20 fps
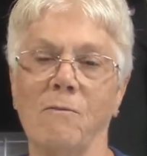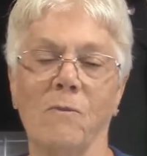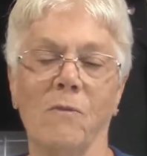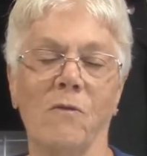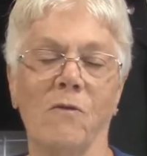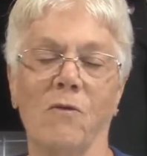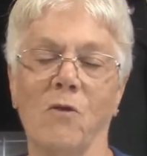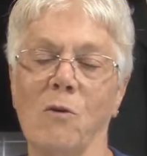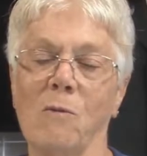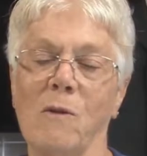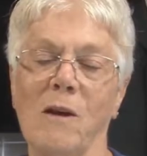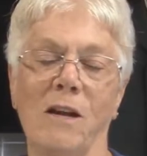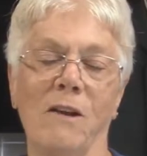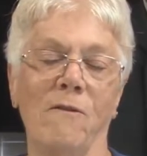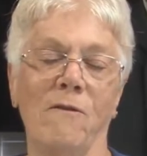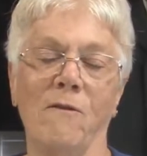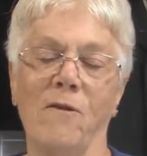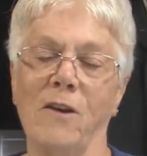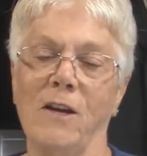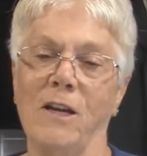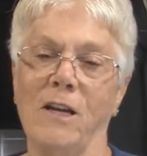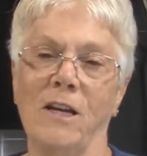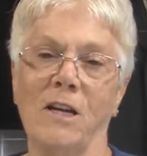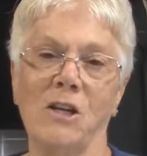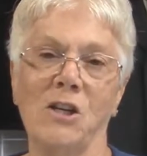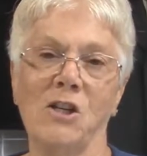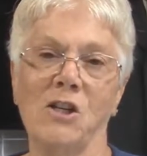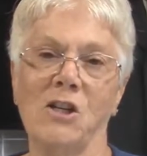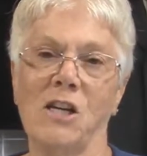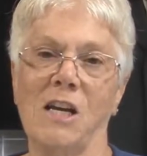for me to
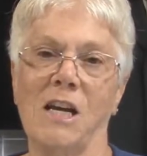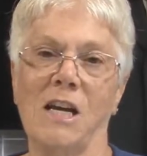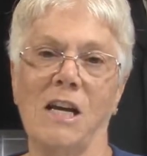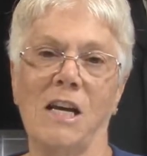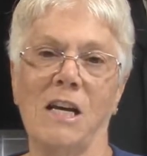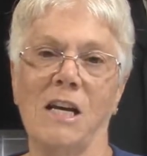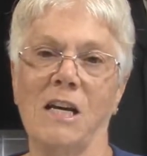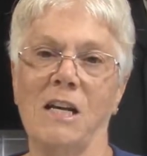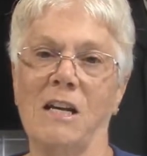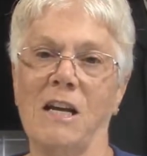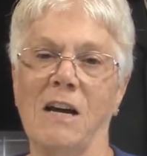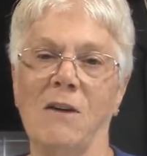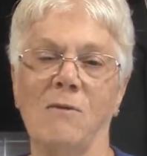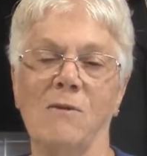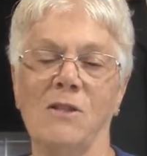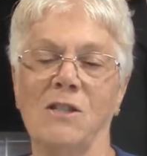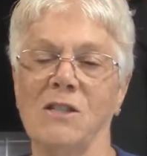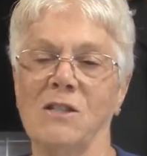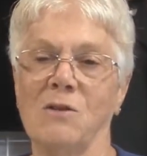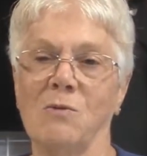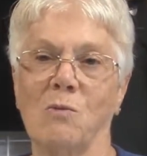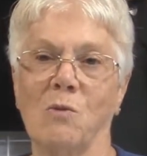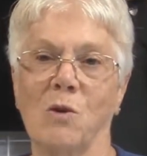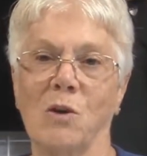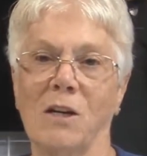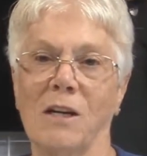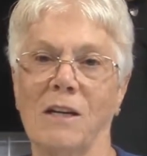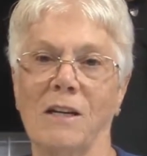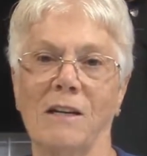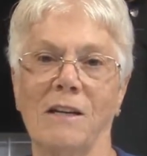finish, and I was just
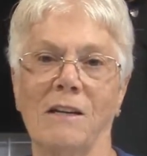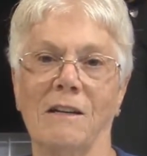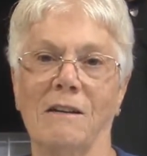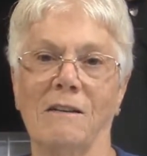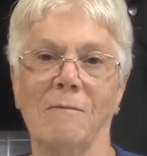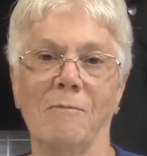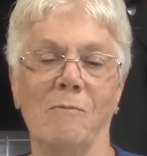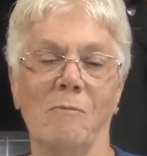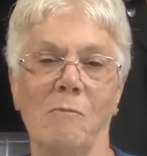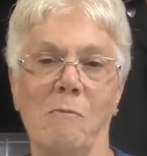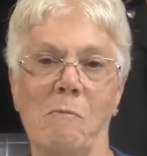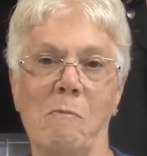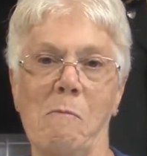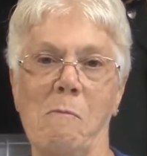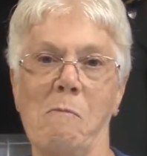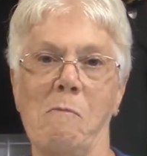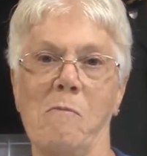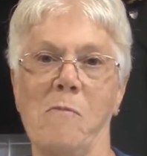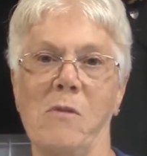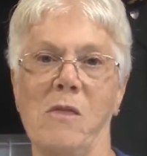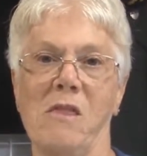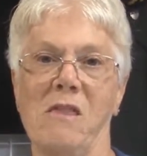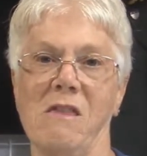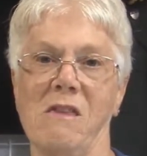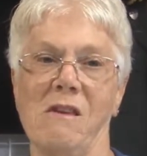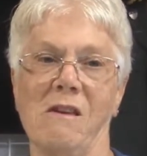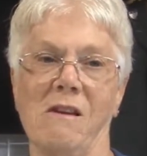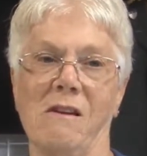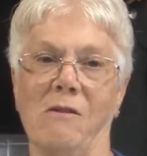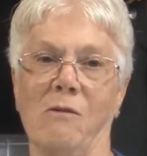working in a
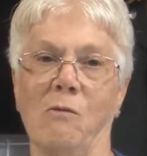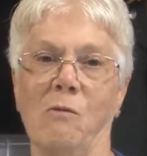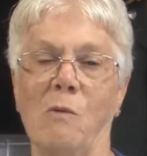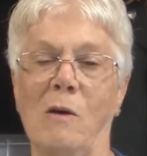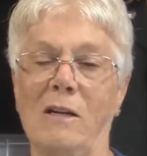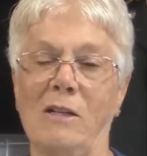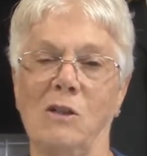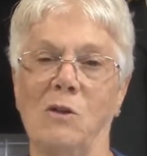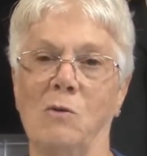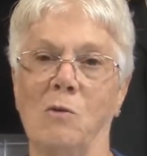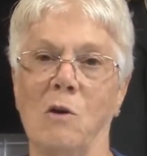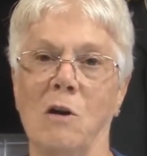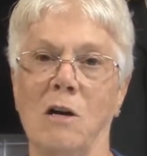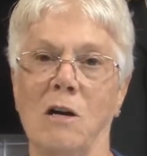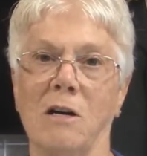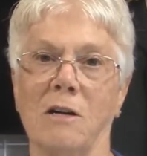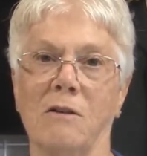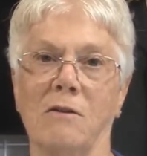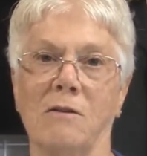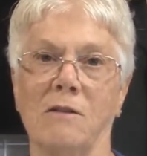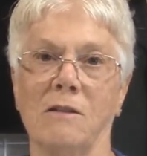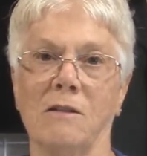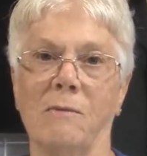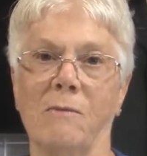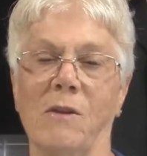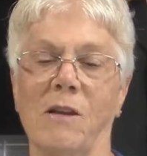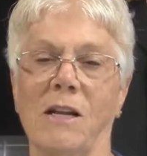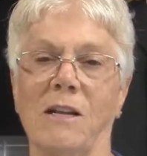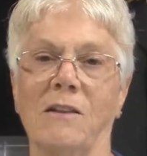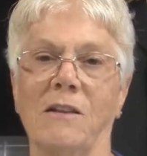restaurant or
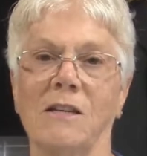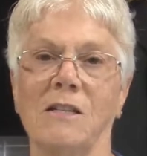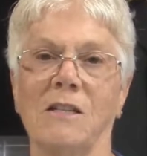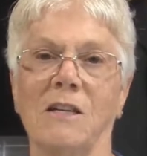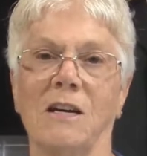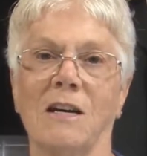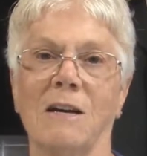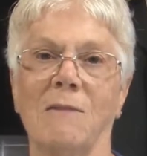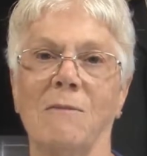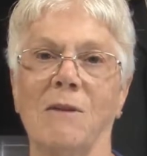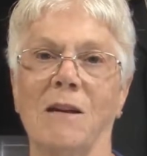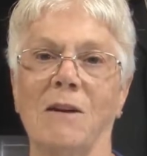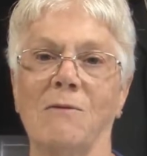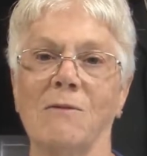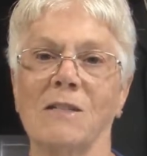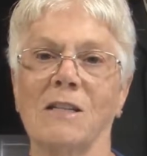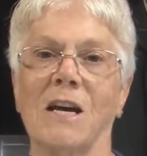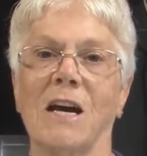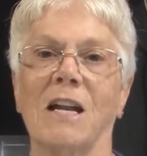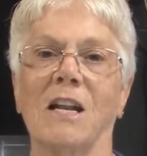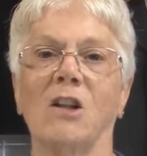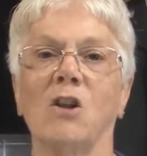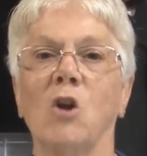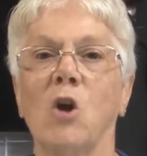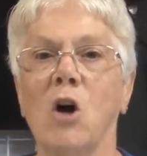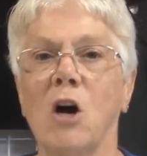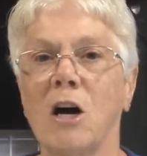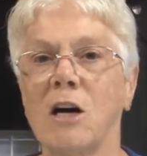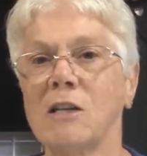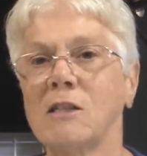something at that time, and I was kind of
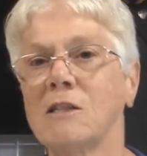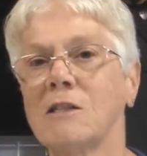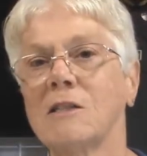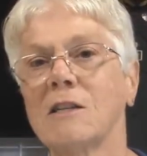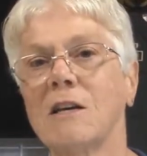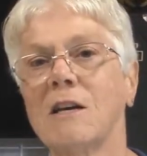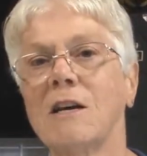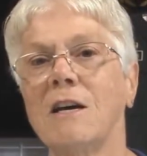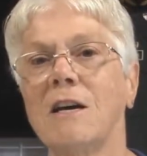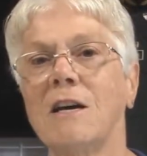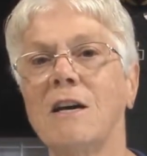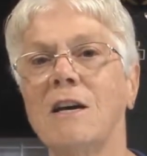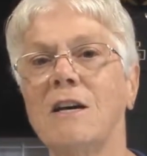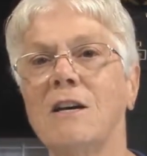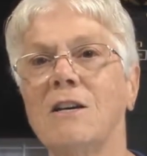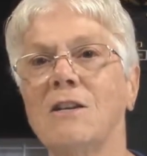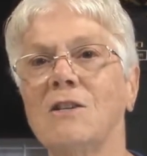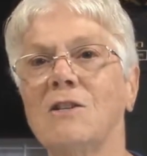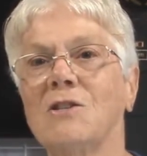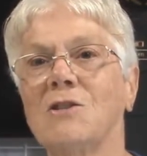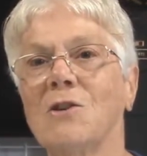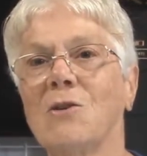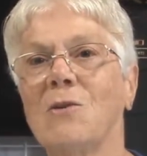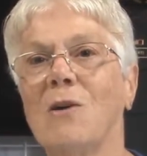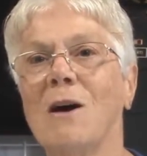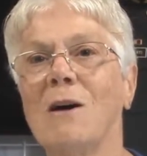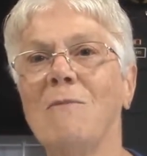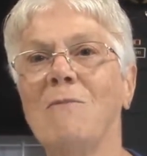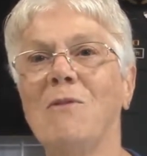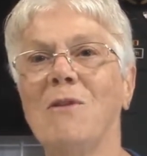lost. So
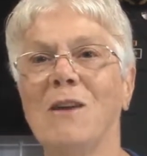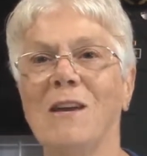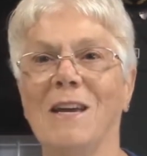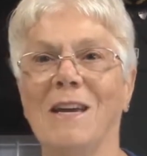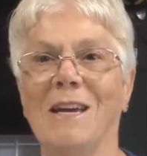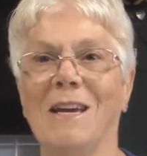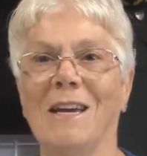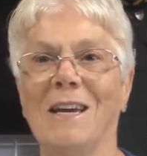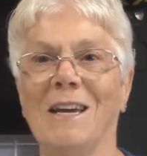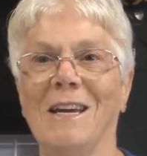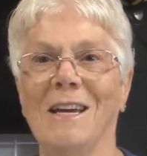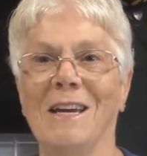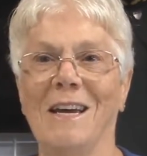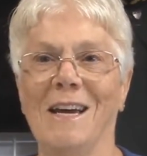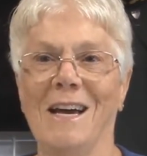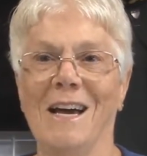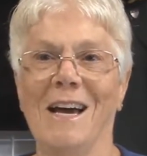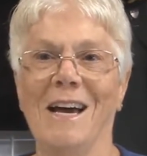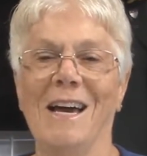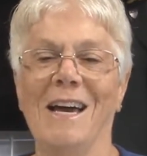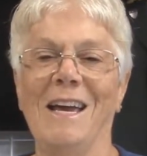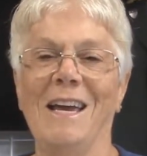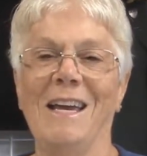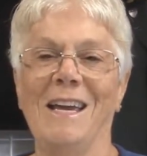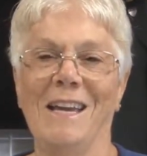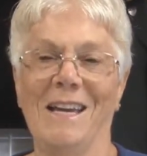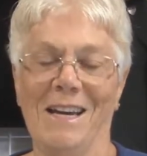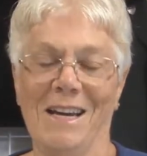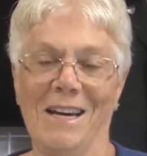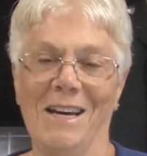I'm thinking
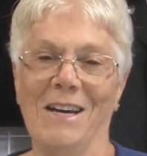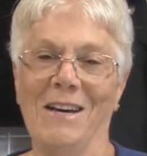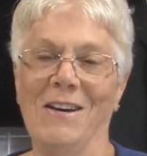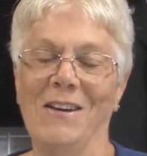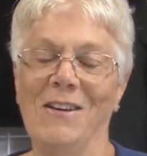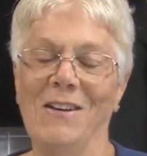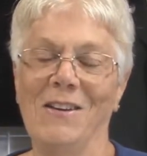I'm